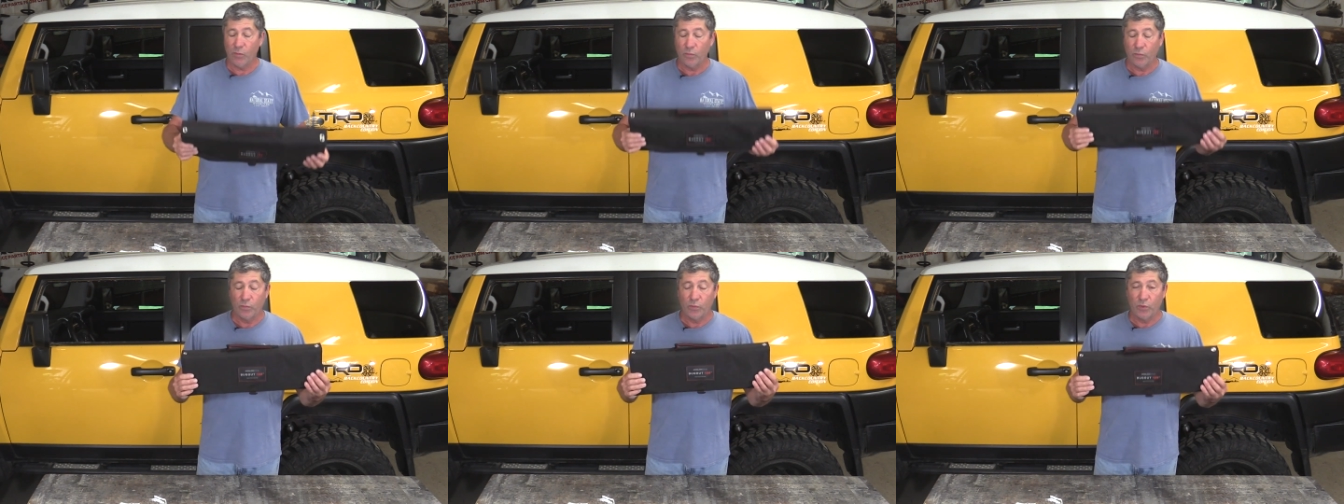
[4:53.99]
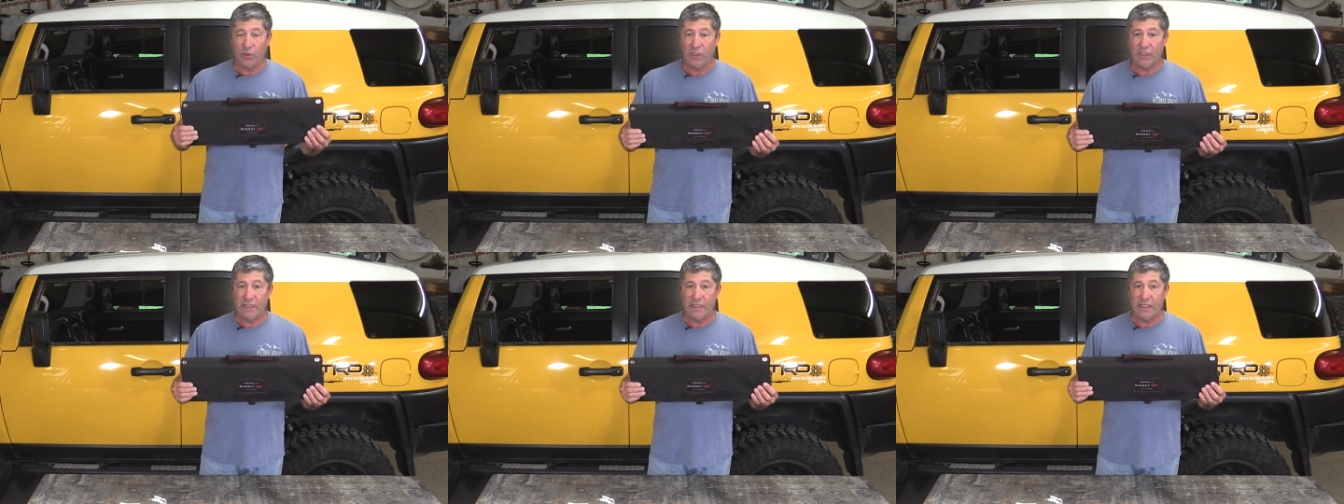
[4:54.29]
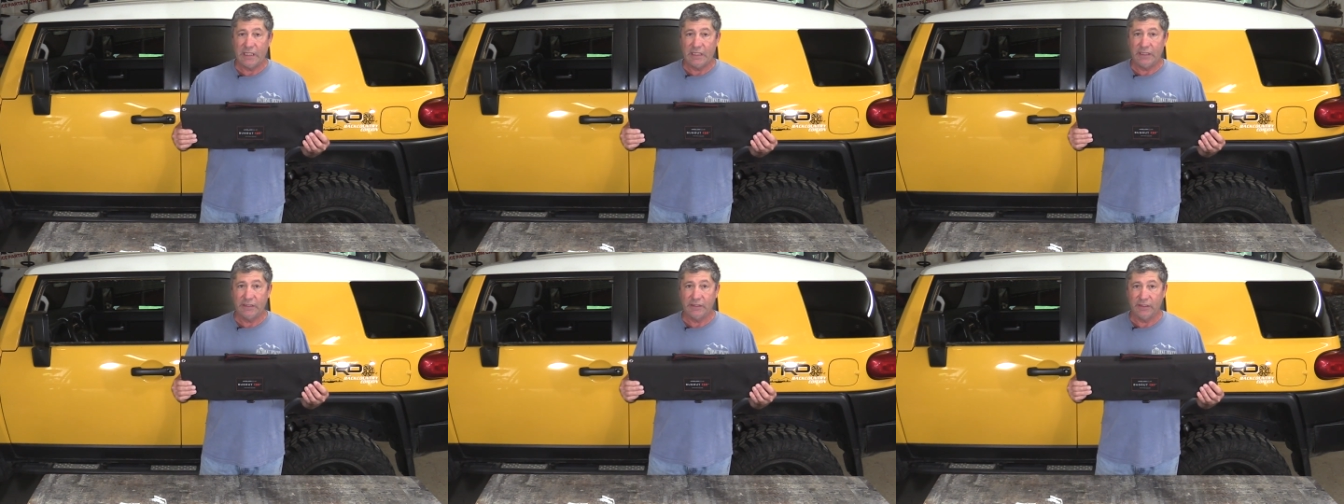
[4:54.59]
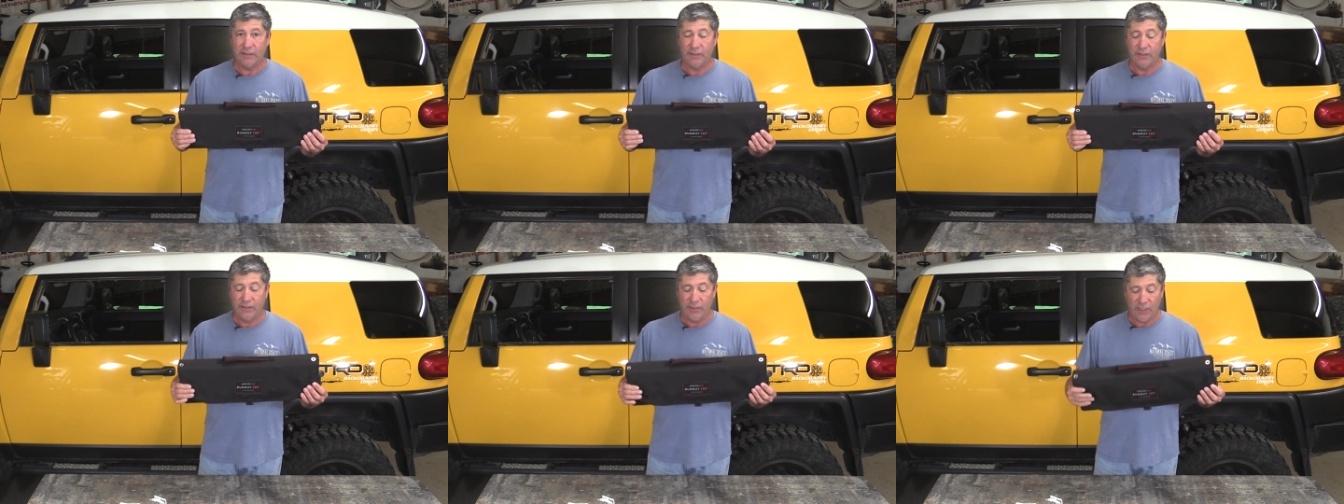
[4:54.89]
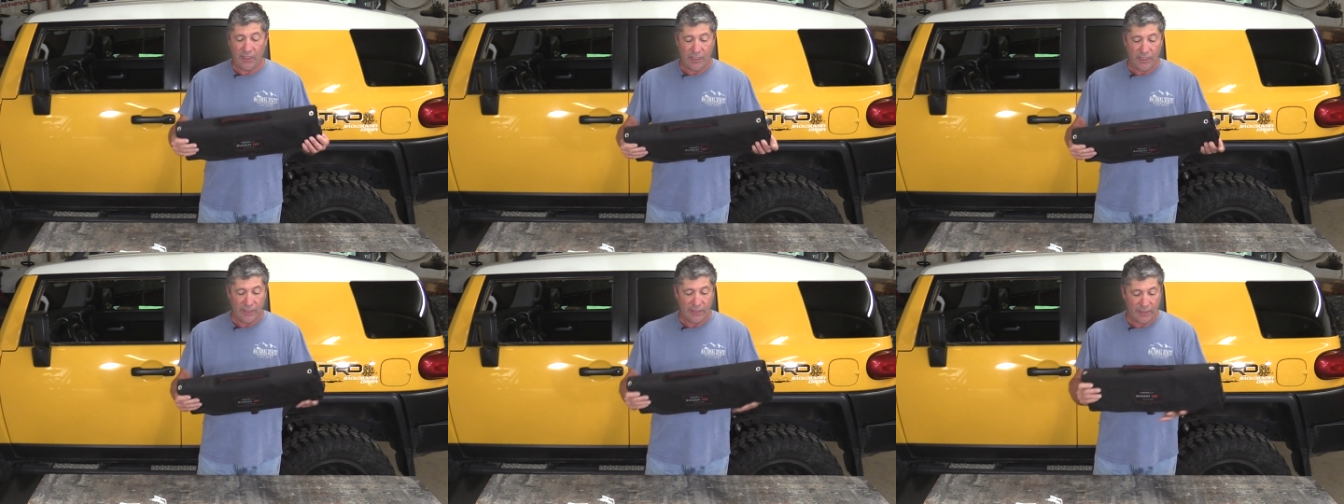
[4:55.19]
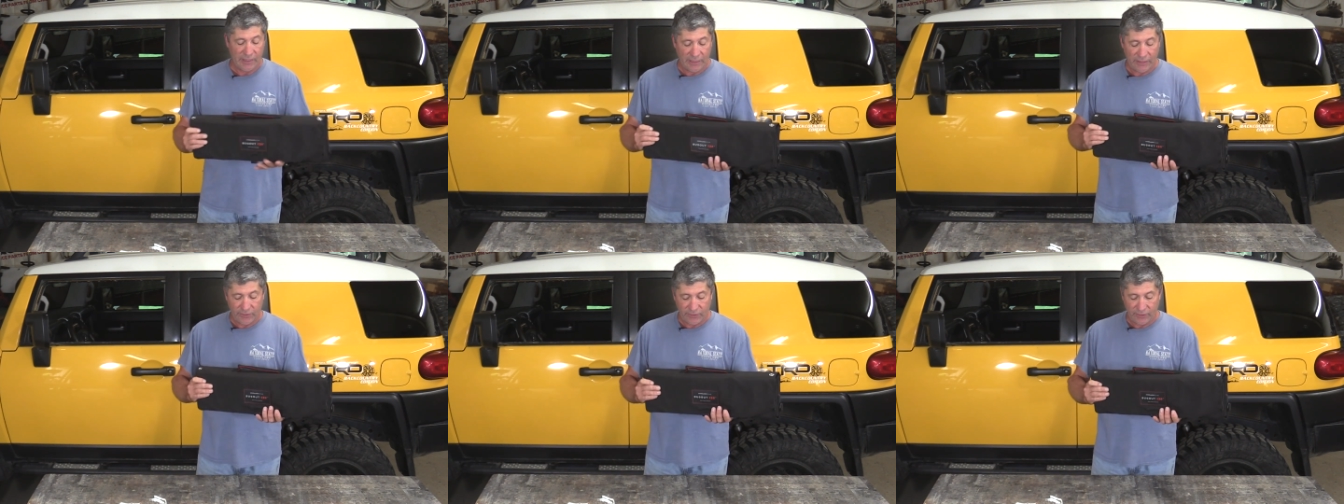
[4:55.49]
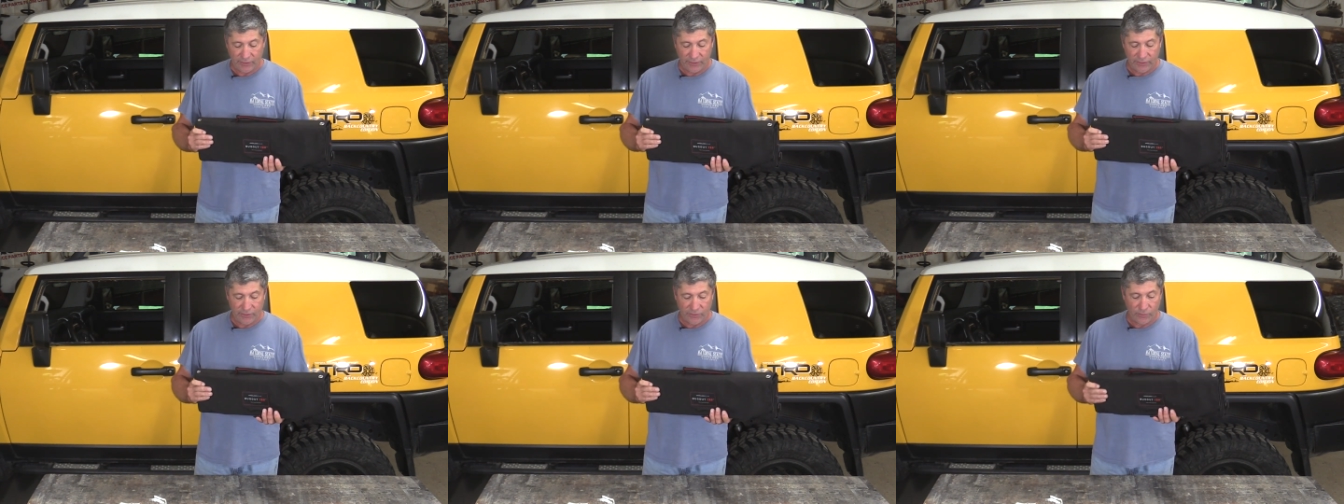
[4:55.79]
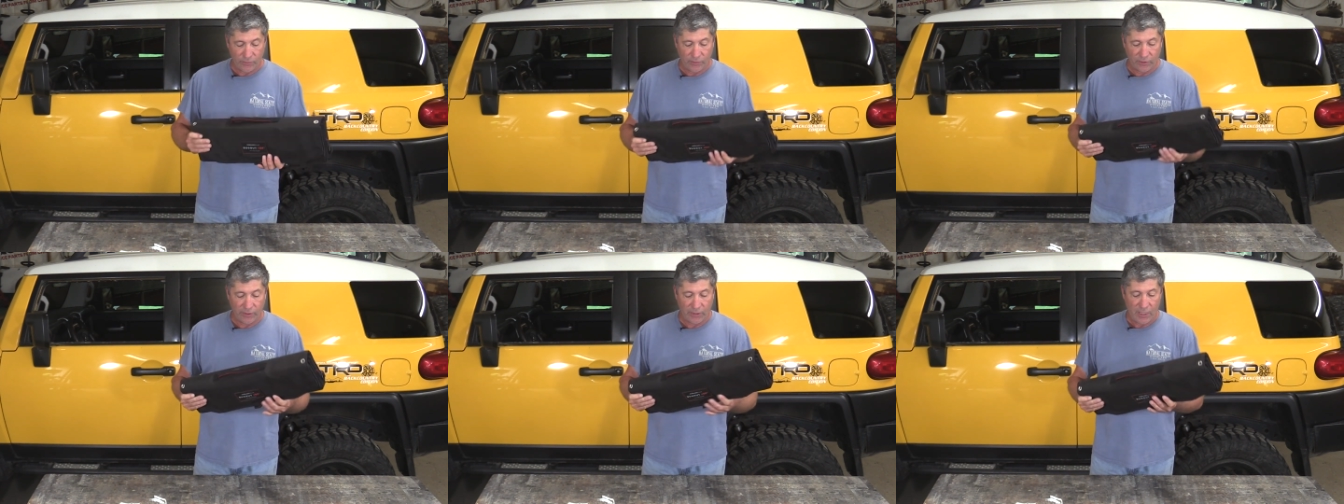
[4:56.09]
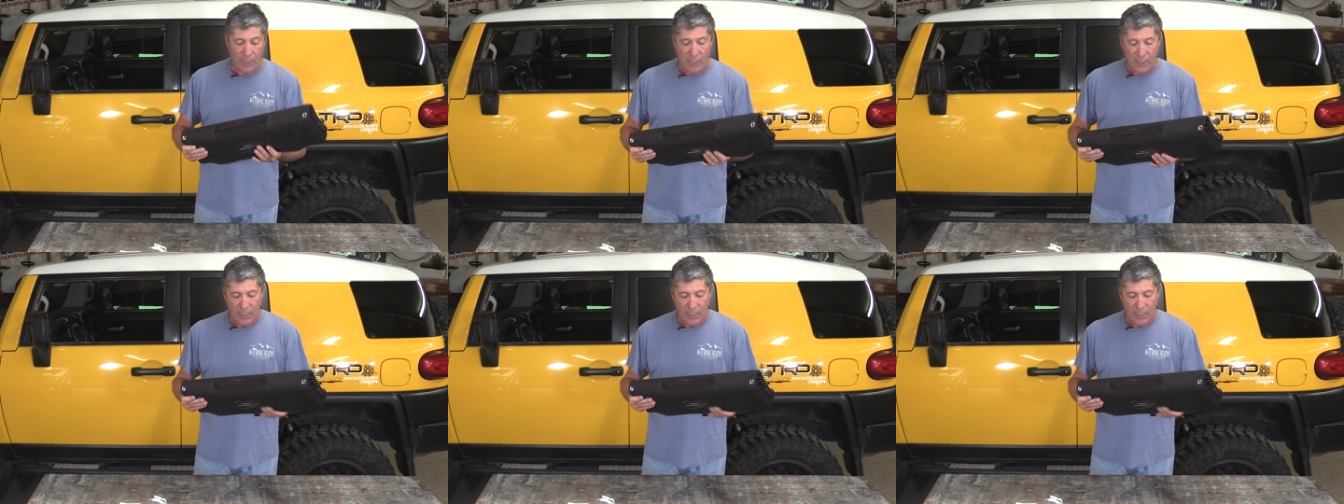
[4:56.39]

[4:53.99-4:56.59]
really nice and tight, easily stored,